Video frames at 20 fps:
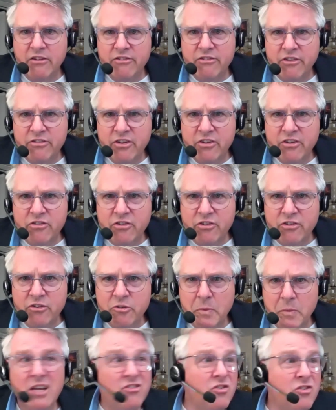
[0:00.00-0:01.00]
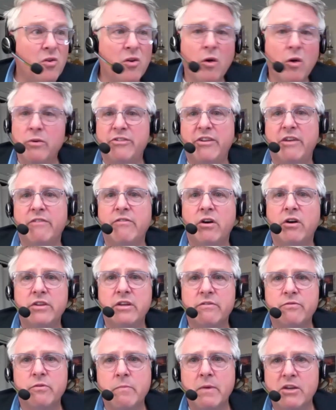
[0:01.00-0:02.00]
these decisions because you don't always have all the
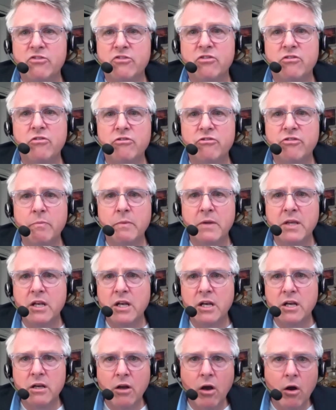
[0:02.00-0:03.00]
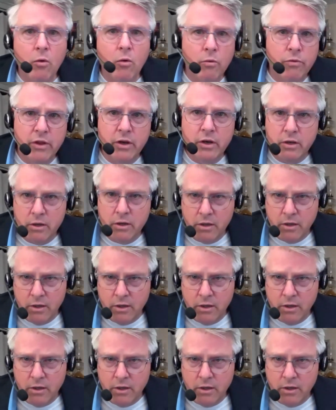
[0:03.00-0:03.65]
information. There's something you didn't know that